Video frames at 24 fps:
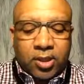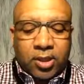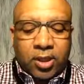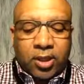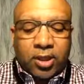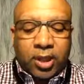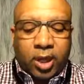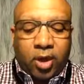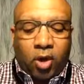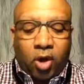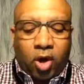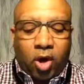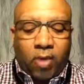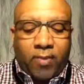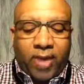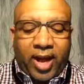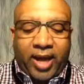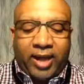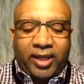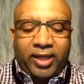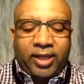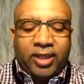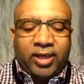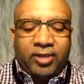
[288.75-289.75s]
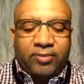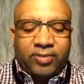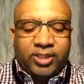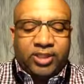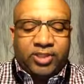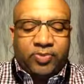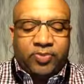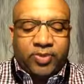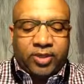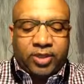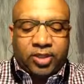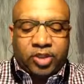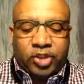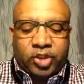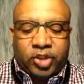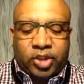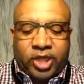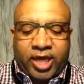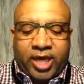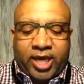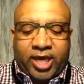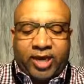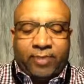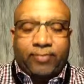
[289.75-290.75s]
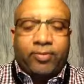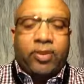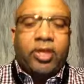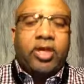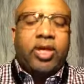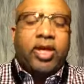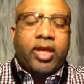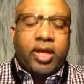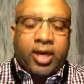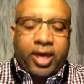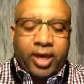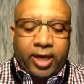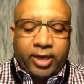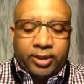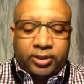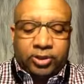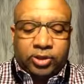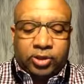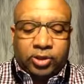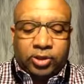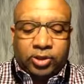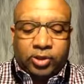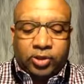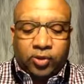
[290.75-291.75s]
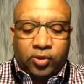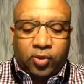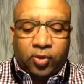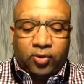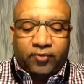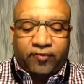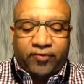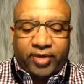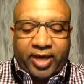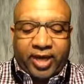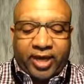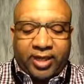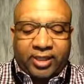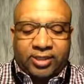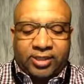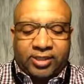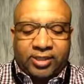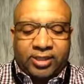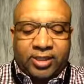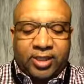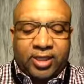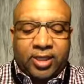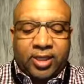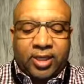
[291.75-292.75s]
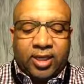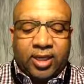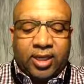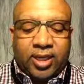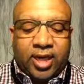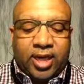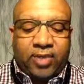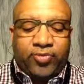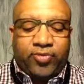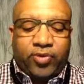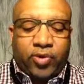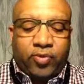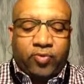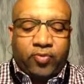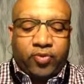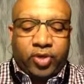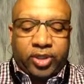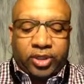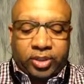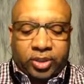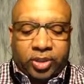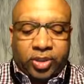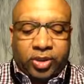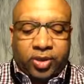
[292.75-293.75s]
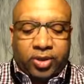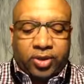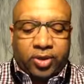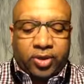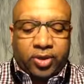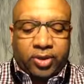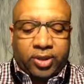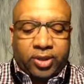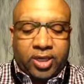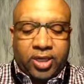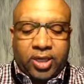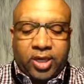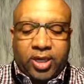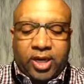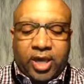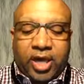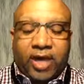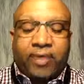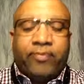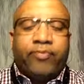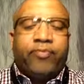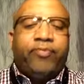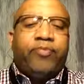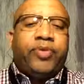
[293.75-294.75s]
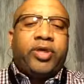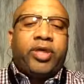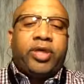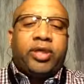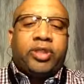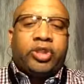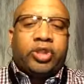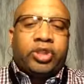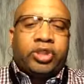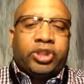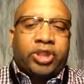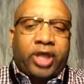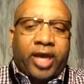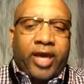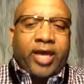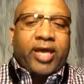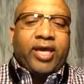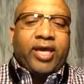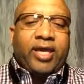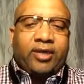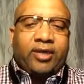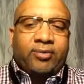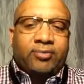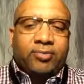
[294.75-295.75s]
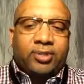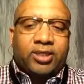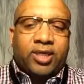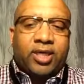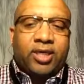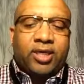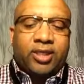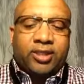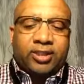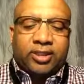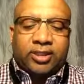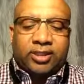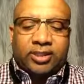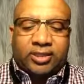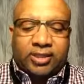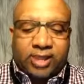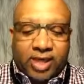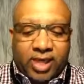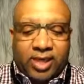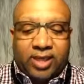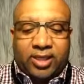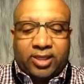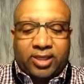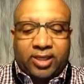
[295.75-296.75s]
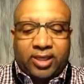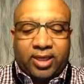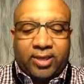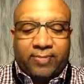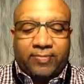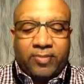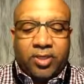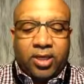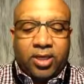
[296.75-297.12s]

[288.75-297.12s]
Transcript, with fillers: Let all my enemies be ashamed and sore vexed. Let them return and be ashamed suddenly.